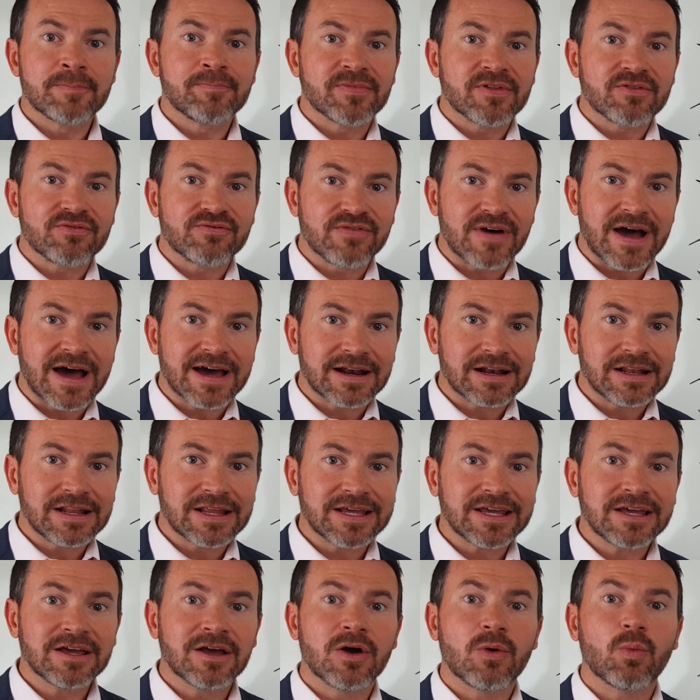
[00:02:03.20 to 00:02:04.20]

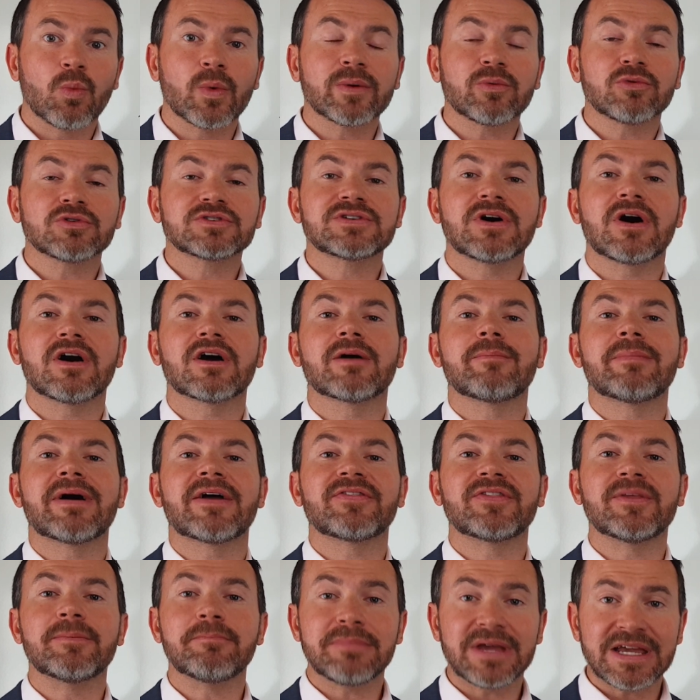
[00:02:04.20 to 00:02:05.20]
Finally, we will talk
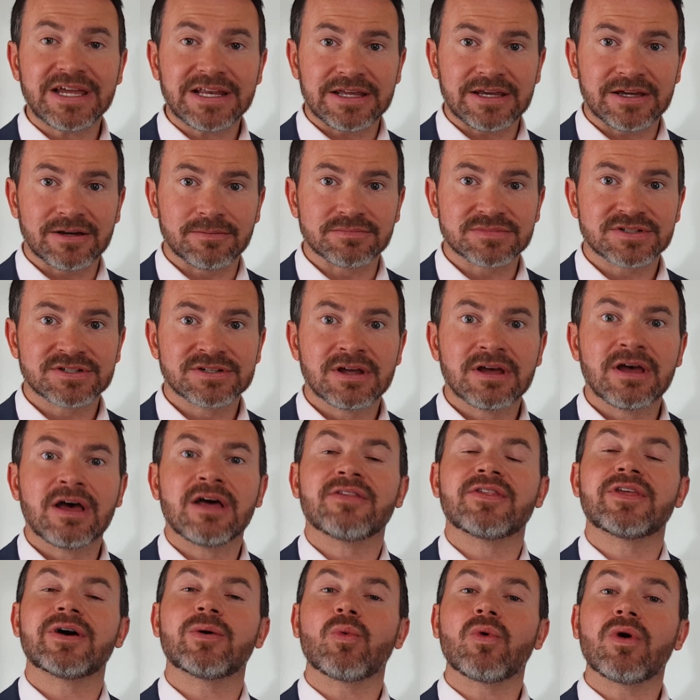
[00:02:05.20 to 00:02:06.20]
about the mediums
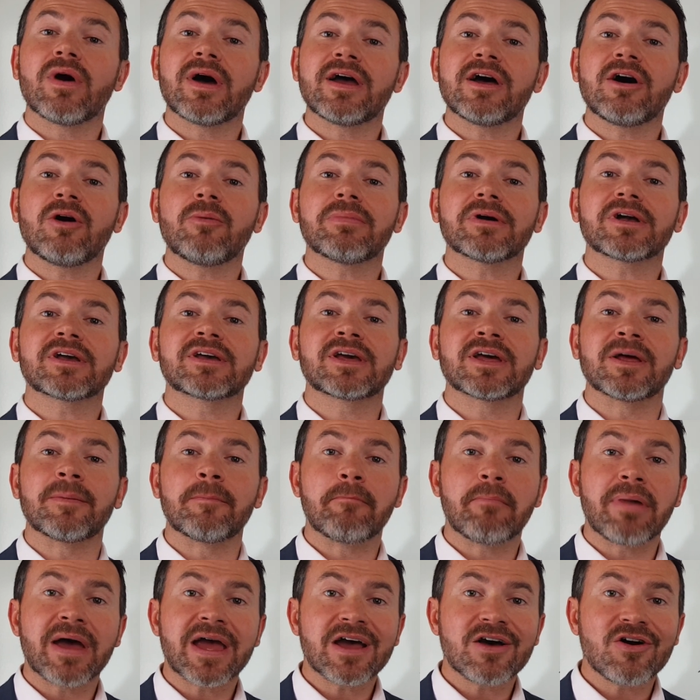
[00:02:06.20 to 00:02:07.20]
that will help
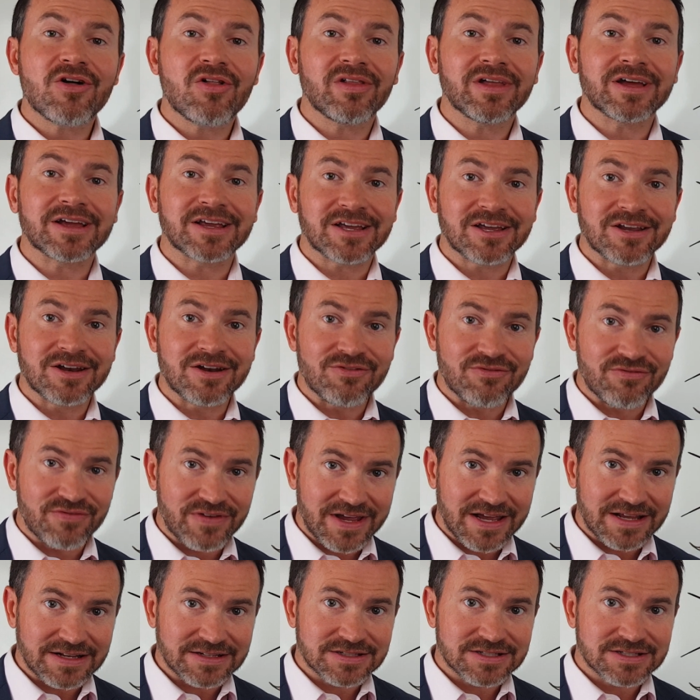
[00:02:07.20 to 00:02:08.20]
compel and
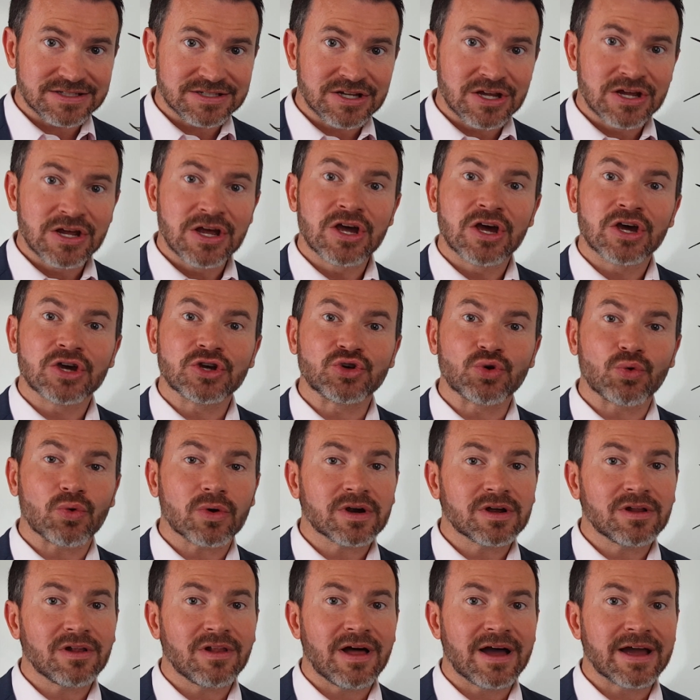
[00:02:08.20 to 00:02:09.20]
convince
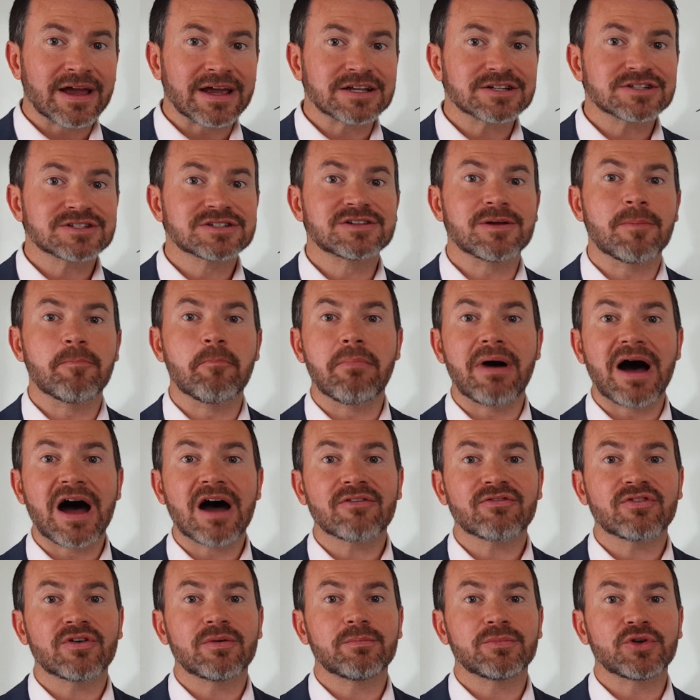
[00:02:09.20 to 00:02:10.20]
your clients to
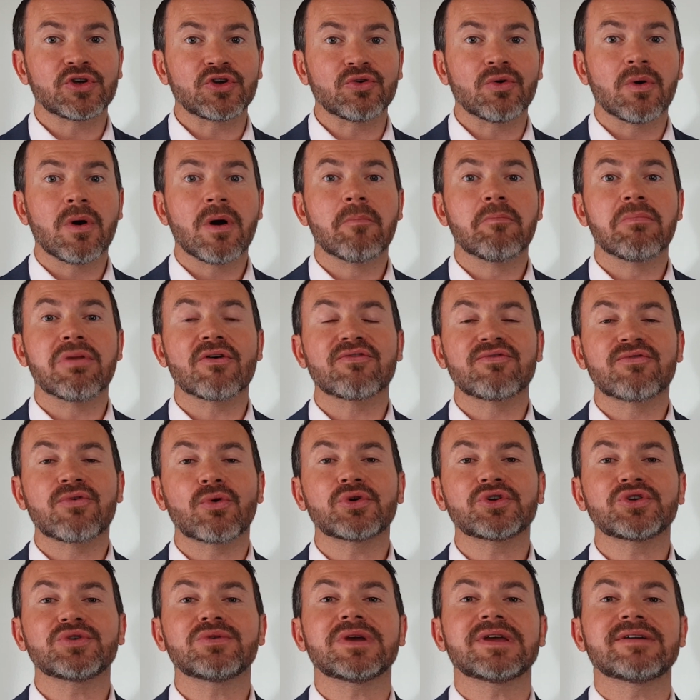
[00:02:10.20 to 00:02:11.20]
buy from you
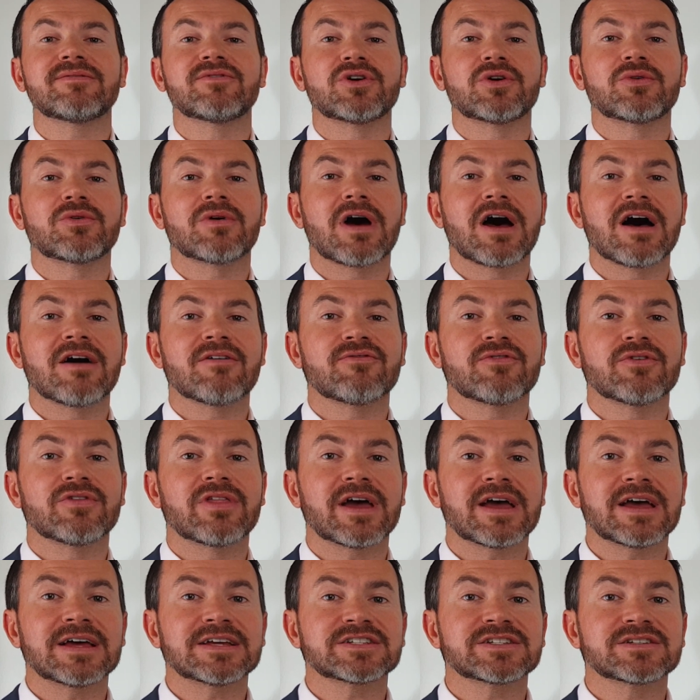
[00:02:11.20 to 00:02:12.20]
before you even arrive for
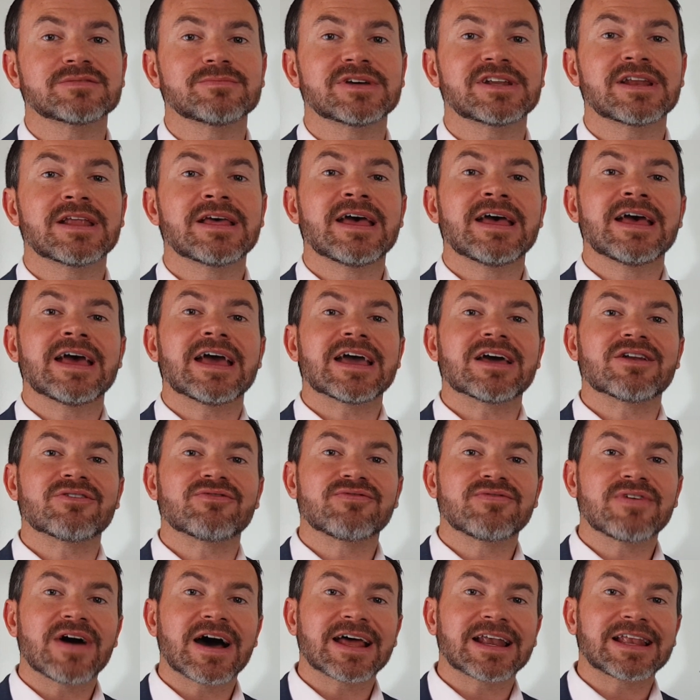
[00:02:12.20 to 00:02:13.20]
the estimate, and
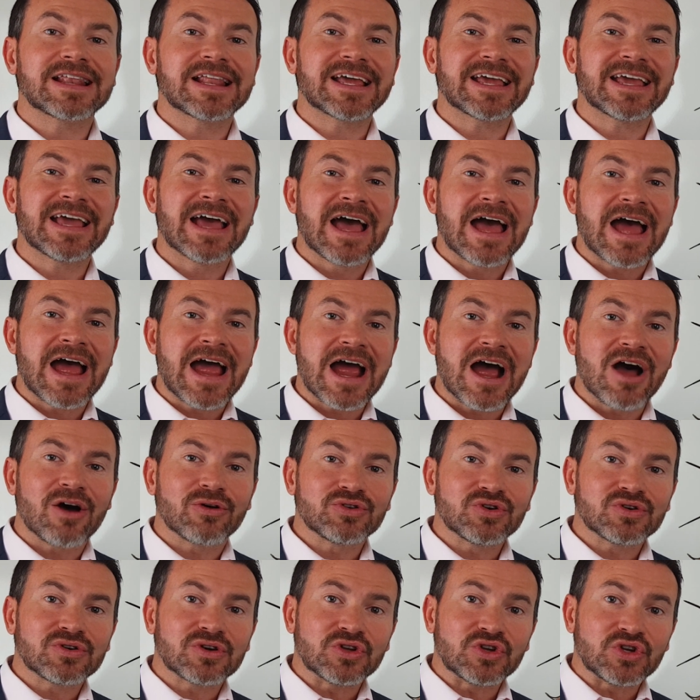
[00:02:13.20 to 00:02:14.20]
finally, how
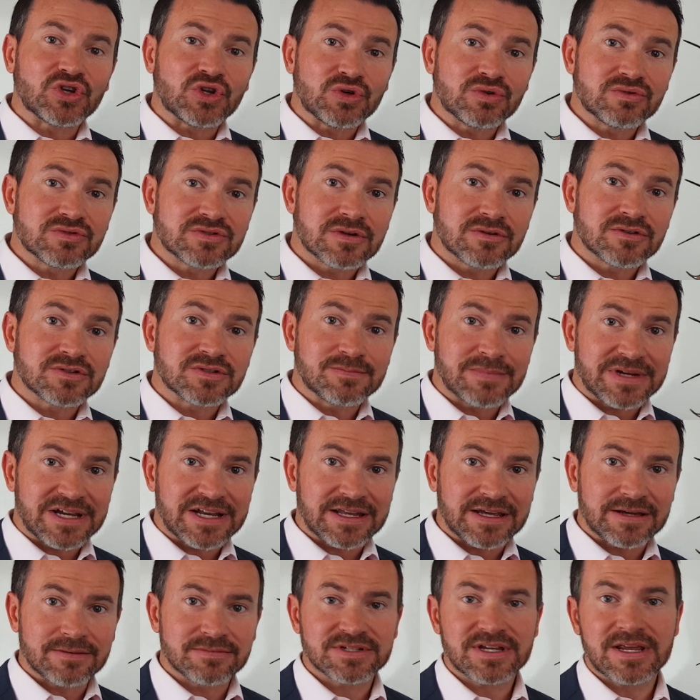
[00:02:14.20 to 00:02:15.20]
you can use those
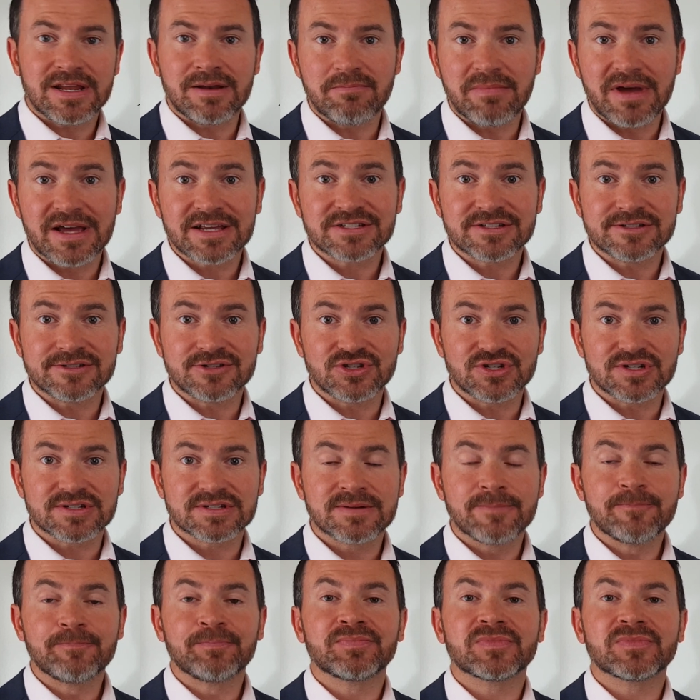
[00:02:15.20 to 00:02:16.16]
mediums and messages